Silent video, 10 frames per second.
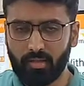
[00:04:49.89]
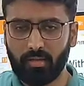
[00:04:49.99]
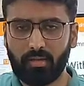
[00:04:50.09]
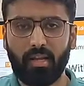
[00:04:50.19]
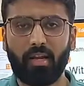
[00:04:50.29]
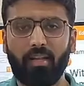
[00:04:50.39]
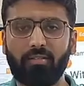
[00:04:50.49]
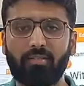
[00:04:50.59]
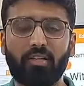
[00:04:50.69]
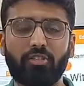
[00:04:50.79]
There is
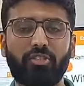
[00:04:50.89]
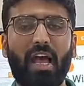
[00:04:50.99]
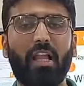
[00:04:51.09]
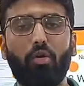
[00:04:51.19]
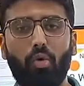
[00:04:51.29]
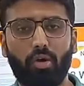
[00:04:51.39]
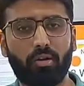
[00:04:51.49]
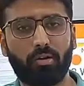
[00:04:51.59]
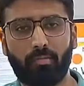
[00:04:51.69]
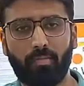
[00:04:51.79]
shallow
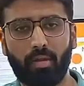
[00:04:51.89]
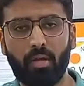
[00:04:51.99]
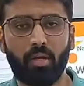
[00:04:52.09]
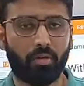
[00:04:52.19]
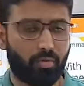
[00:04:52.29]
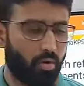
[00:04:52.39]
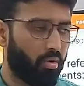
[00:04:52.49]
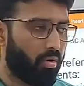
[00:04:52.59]
water. So